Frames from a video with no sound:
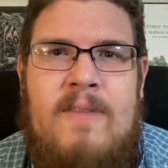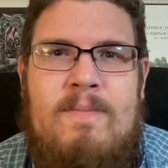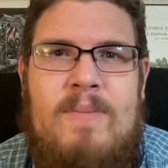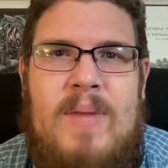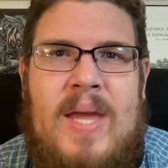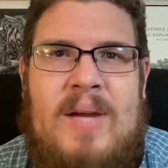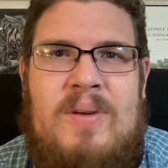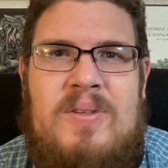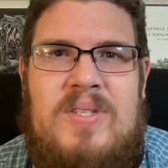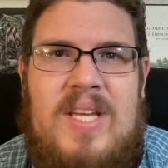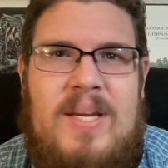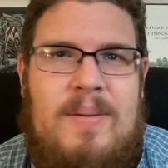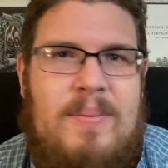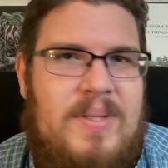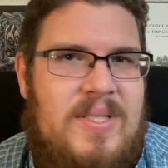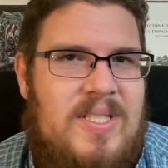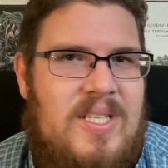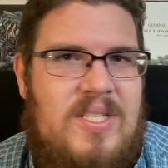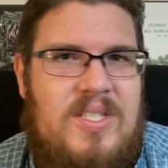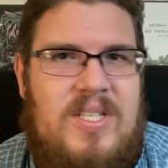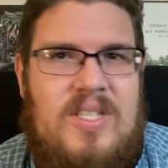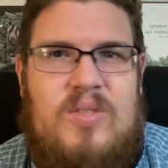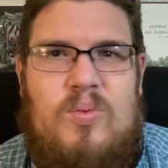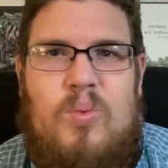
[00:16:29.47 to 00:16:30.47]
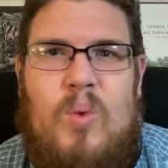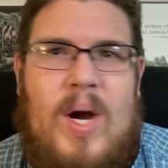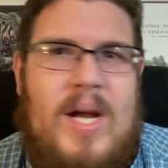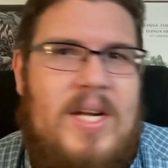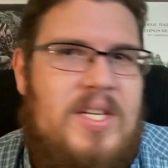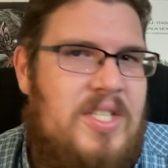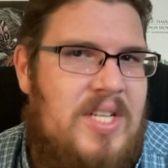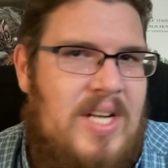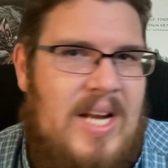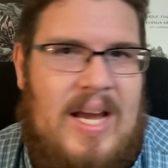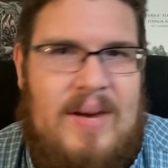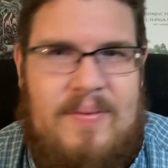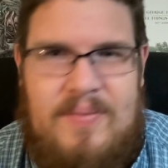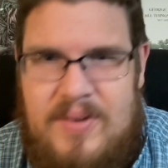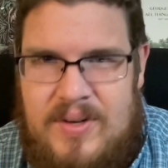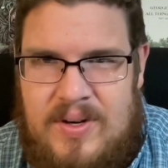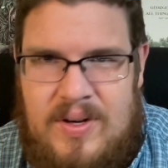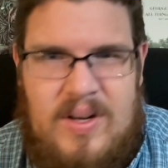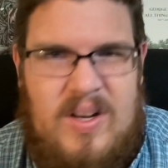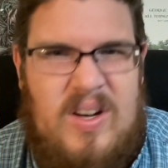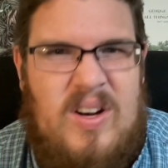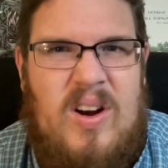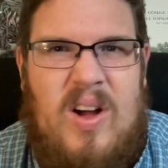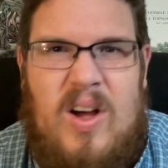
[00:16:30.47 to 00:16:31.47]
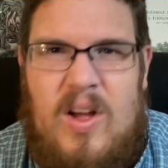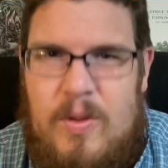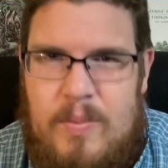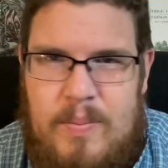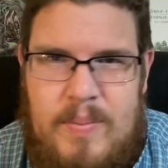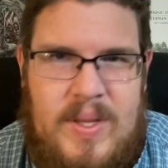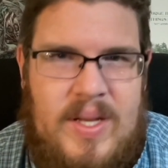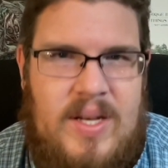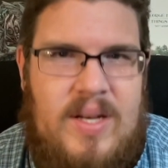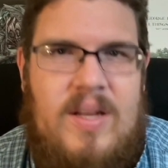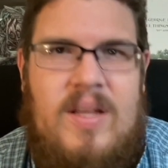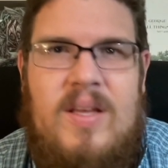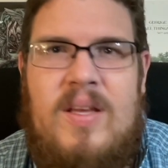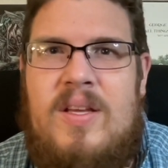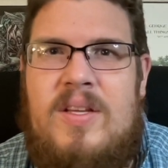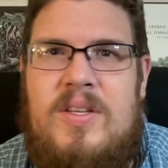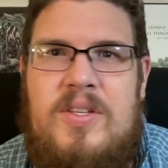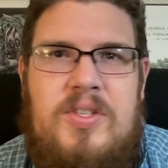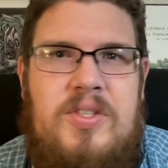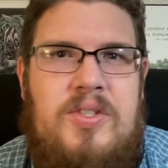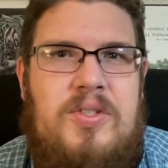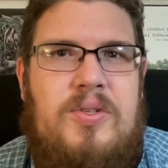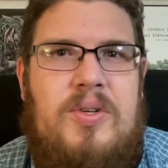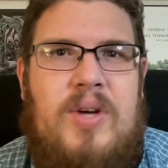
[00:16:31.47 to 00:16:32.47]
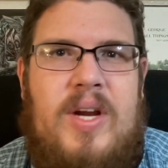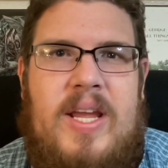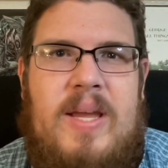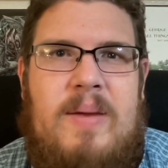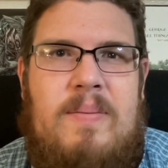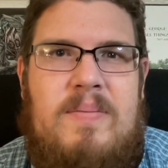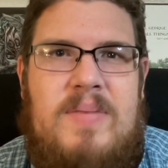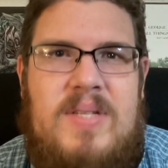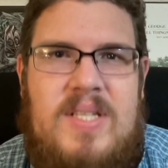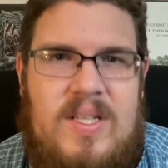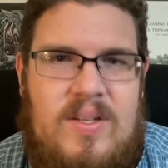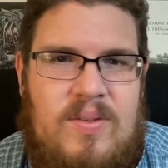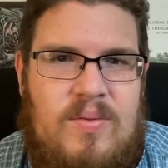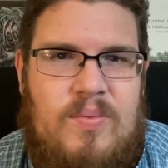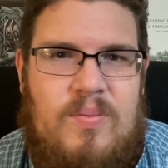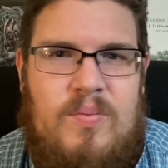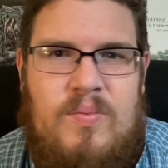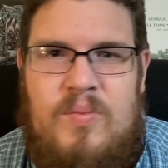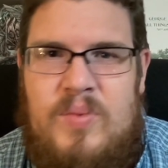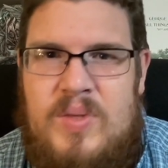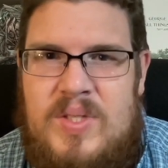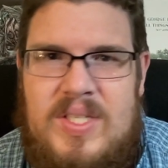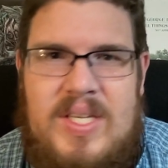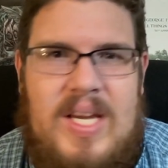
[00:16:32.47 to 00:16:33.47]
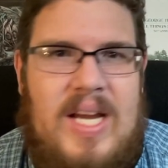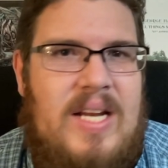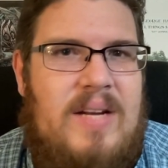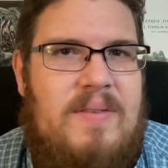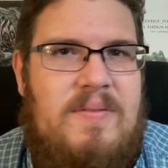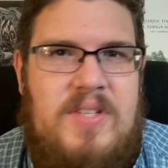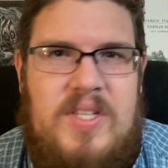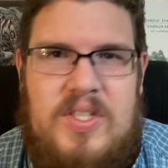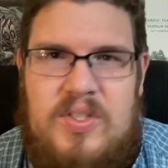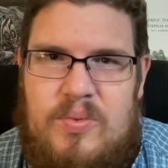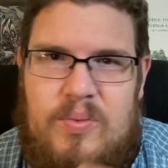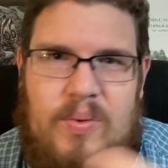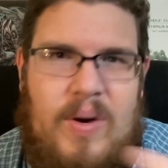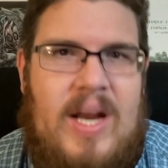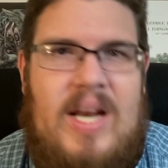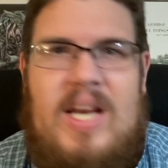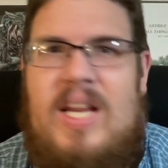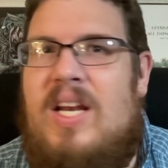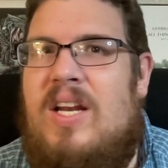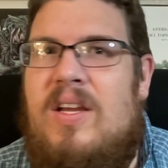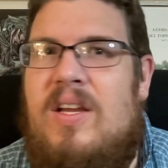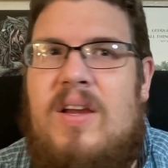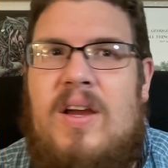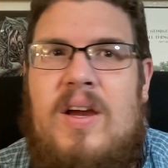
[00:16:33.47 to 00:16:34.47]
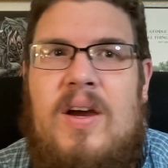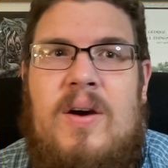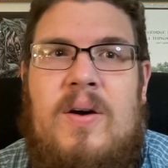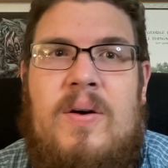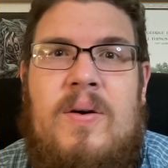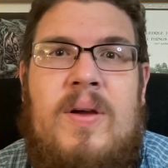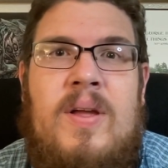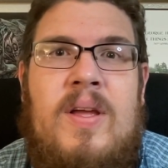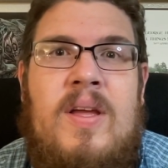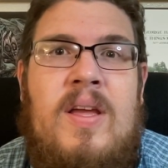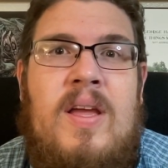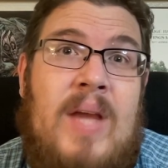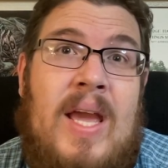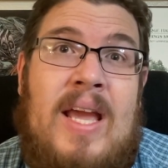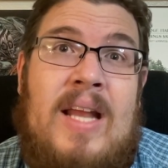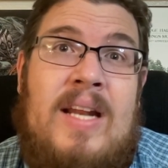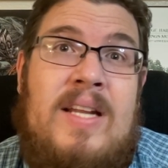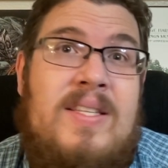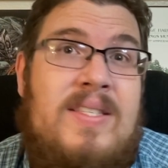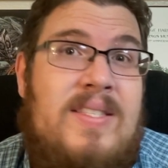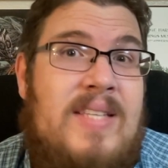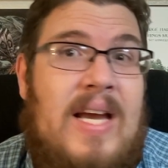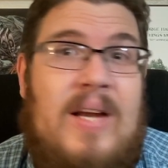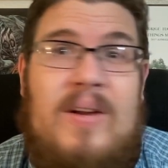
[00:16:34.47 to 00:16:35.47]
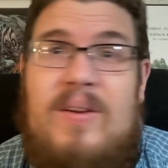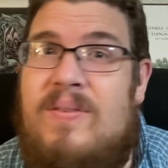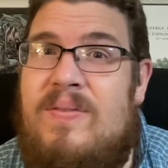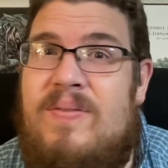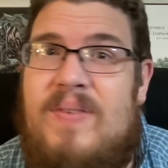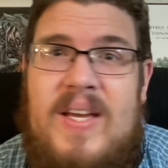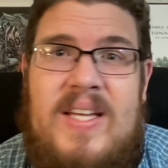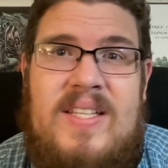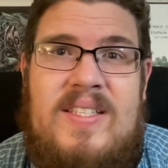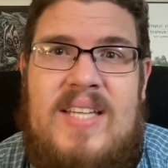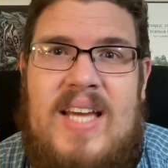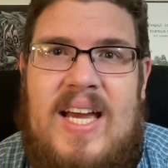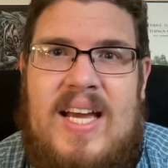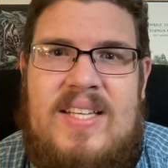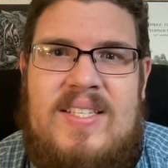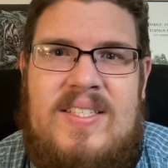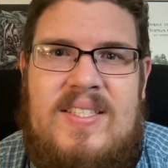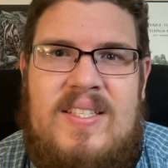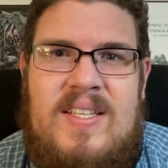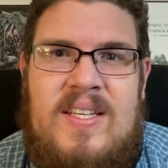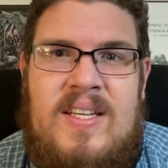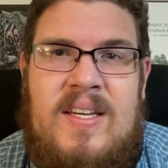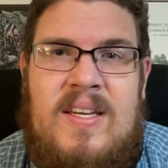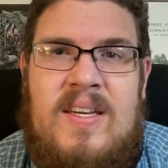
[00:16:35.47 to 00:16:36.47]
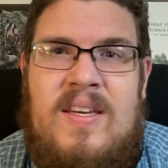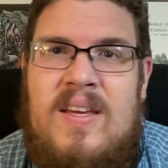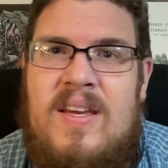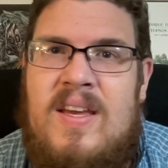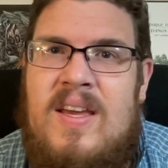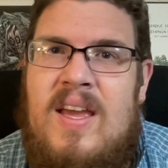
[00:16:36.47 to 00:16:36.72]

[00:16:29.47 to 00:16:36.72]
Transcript: I was able to just watch it after it had all been streamed and was kind of just ready to go. And it sounded fantastic.